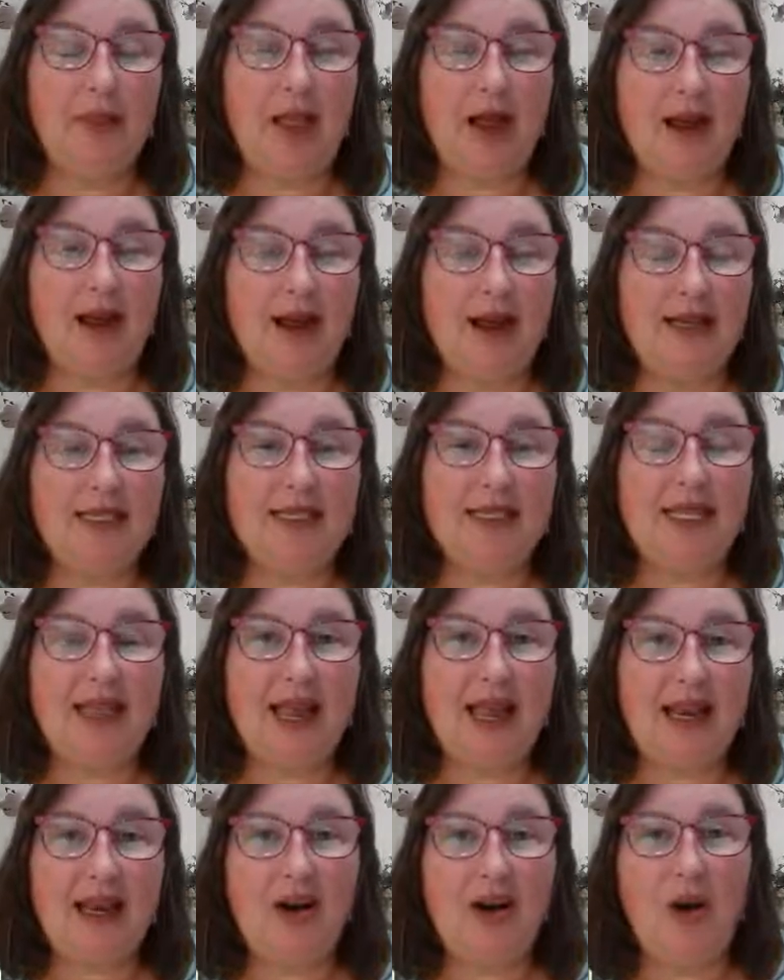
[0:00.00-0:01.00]
lines, and
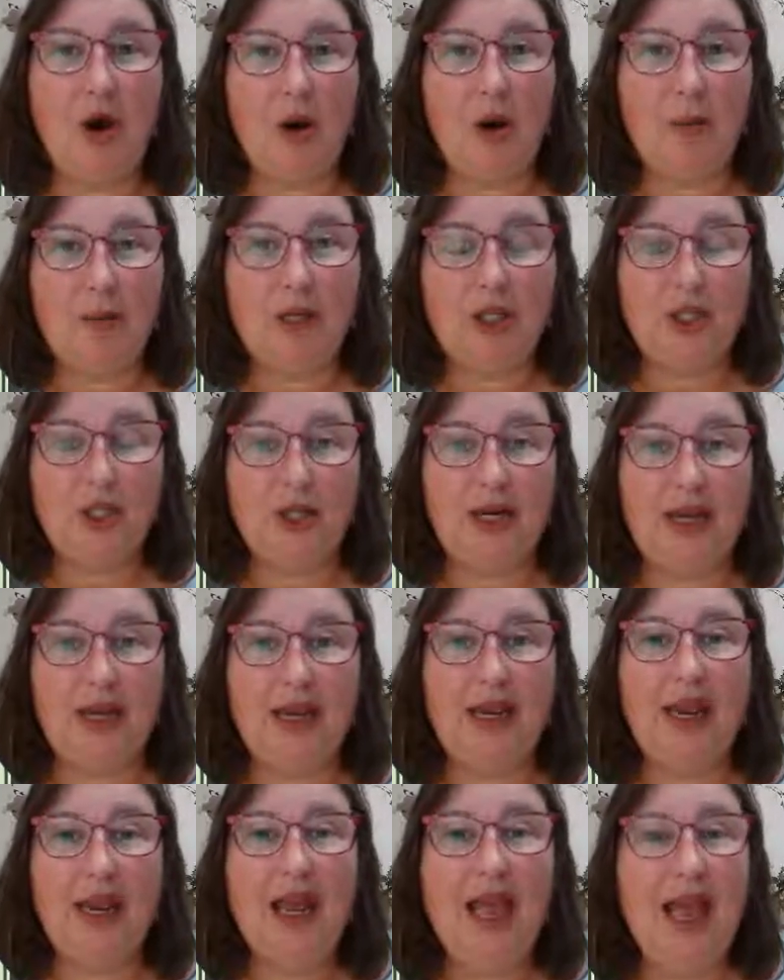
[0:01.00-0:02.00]
that can harm the
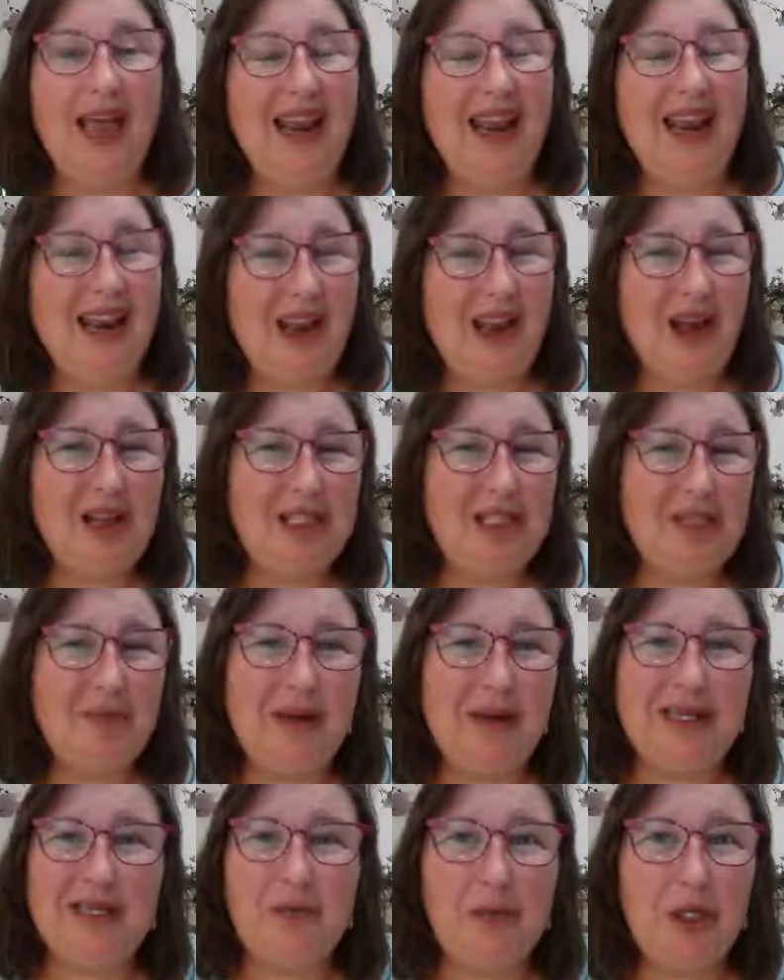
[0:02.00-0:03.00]
tree. And it also
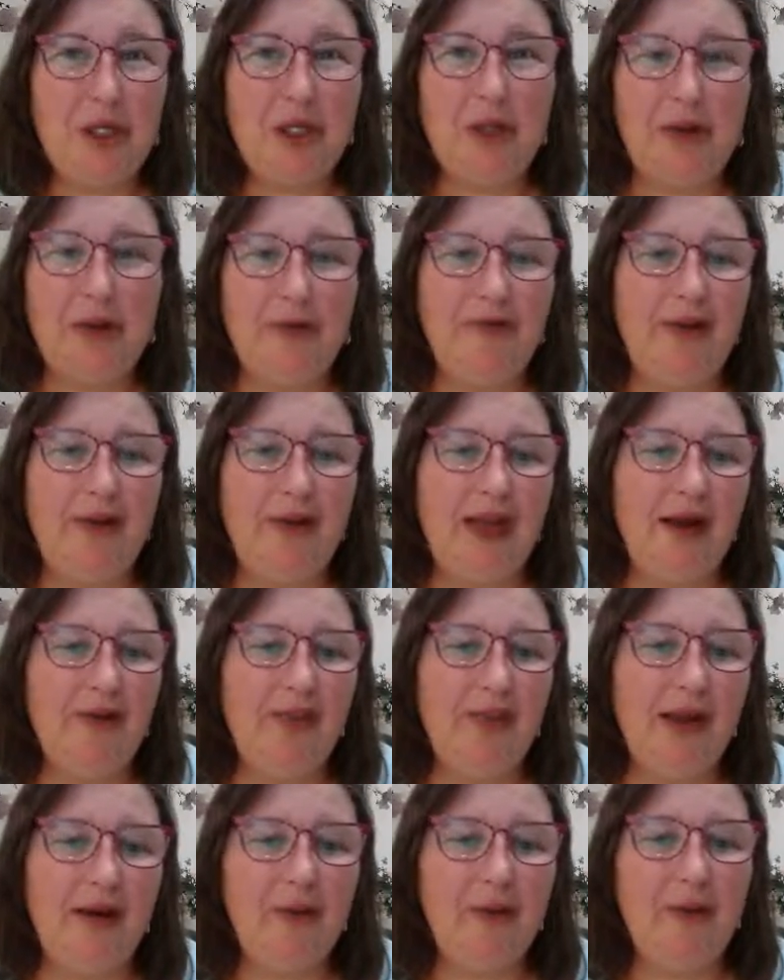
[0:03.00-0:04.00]
makes them look goofy
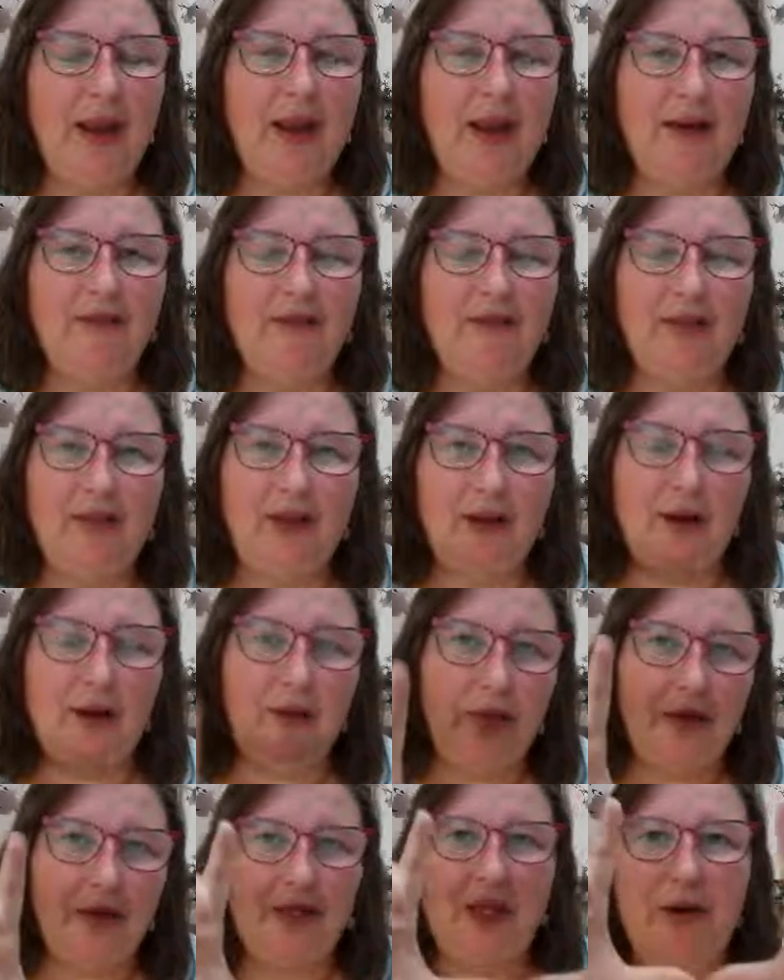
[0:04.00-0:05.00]
out there. We have,
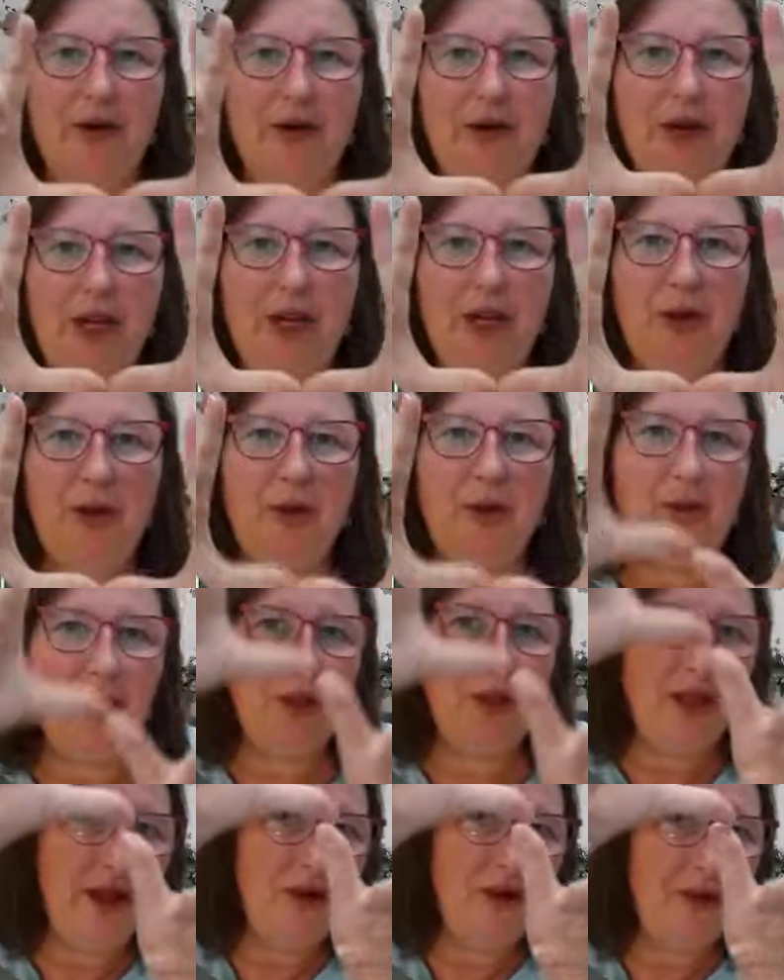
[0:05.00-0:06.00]
the letter U,
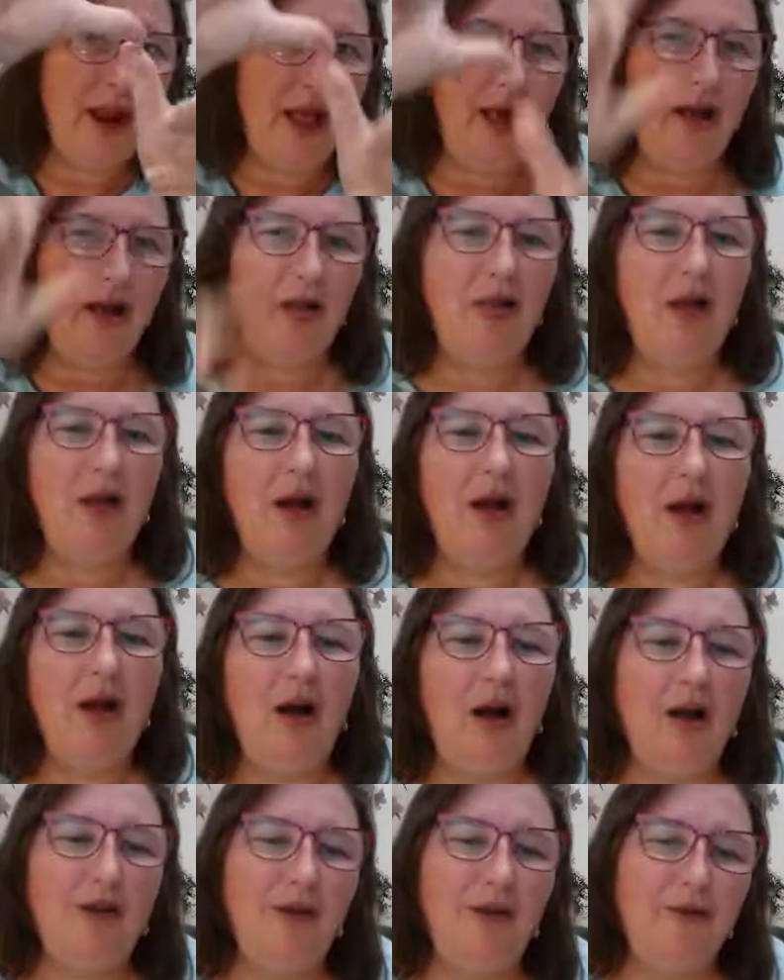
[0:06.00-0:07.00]
the letter L
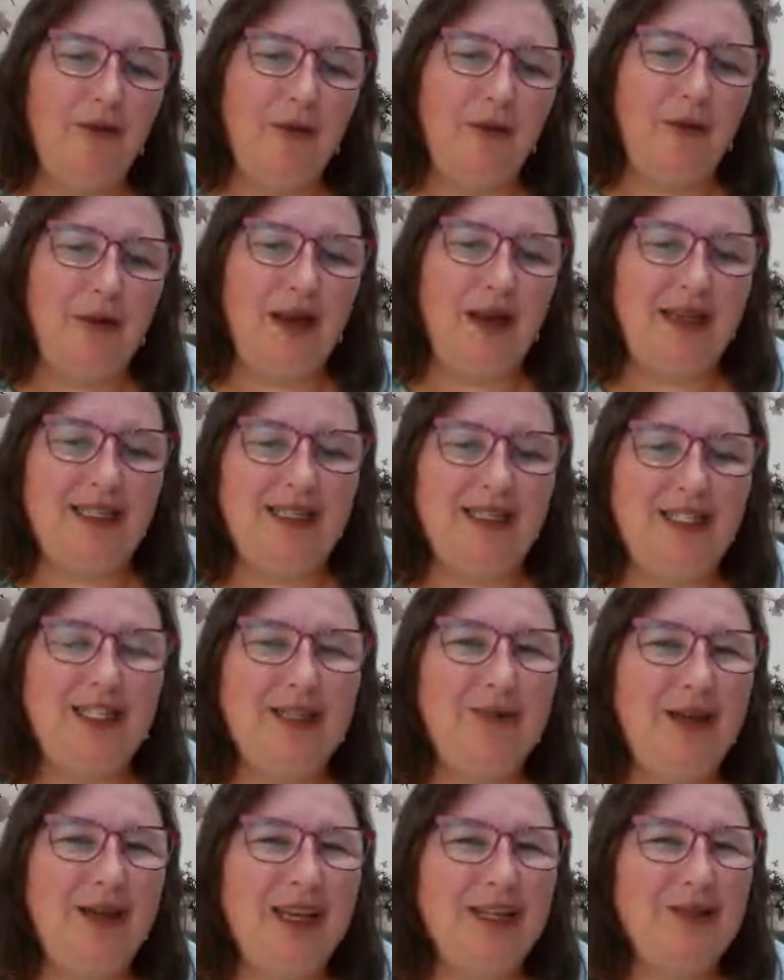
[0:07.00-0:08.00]
all over the place
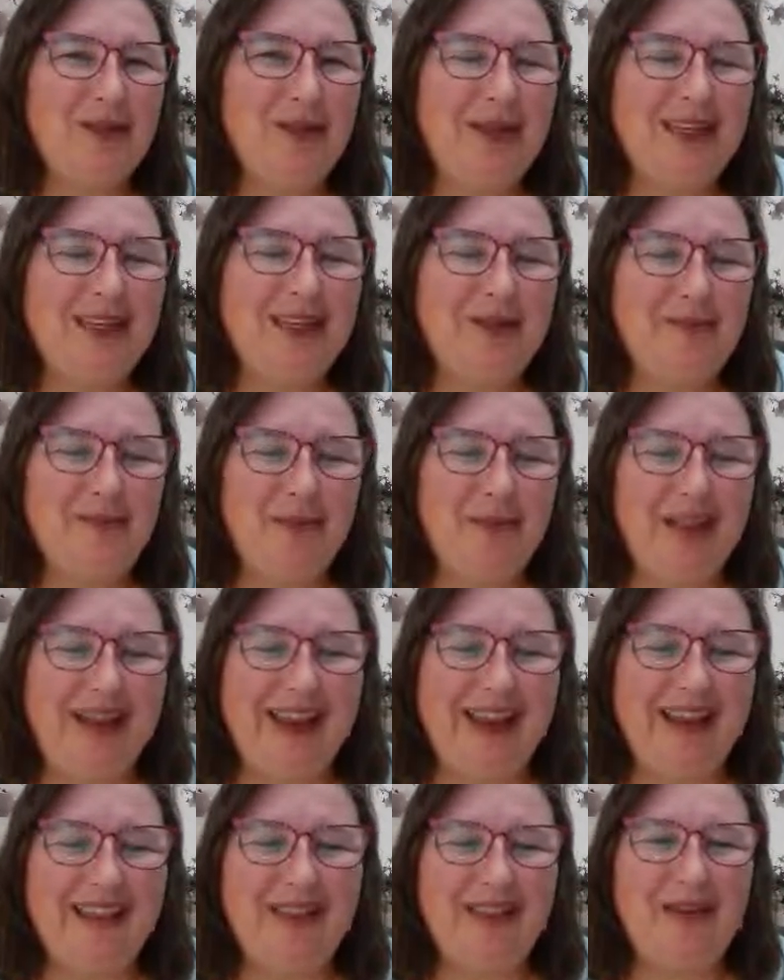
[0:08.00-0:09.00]
just because we didn't
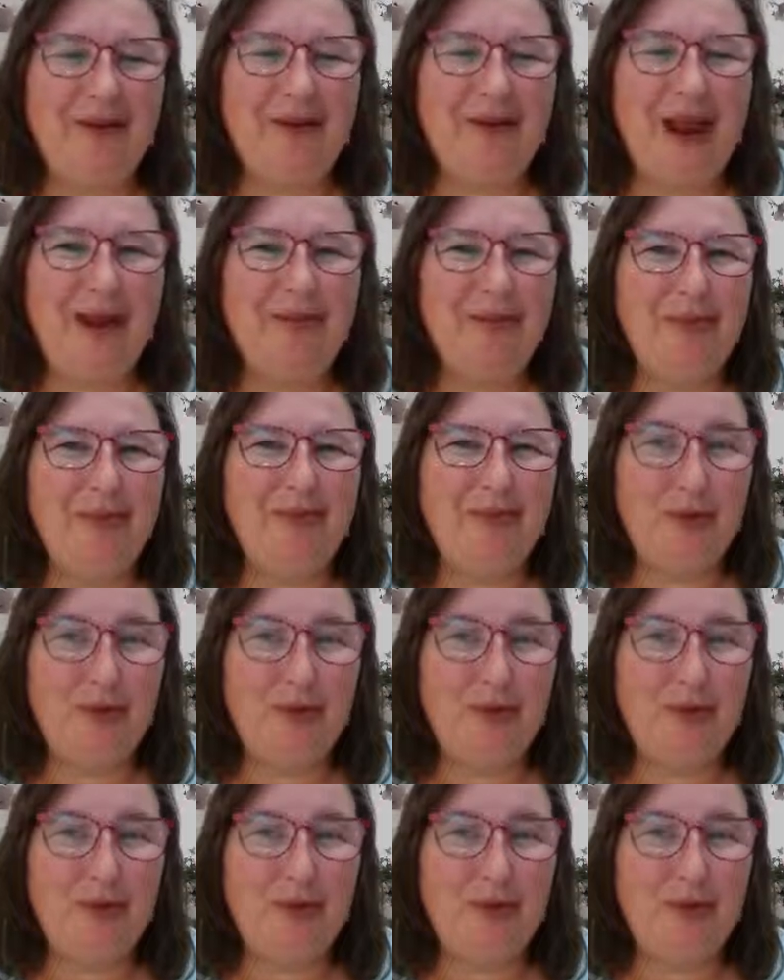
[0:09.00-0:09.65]
plant the right